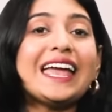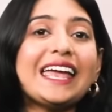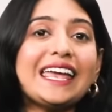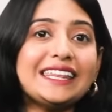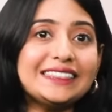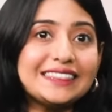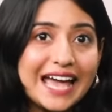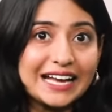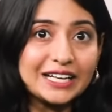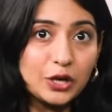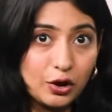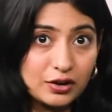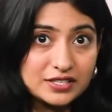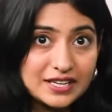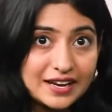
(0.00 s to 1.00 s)
In that
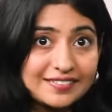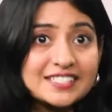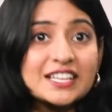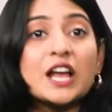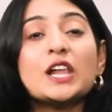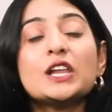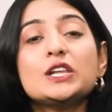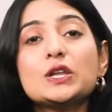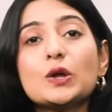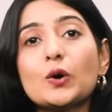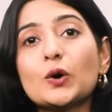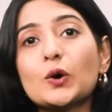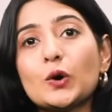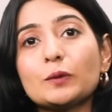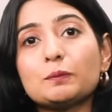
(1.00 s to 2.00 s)
context,
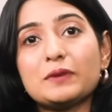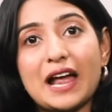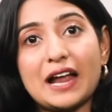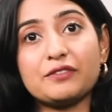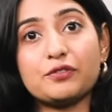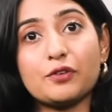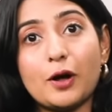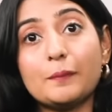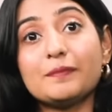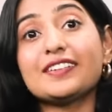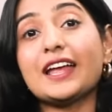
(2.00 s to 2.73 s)
low-code platforms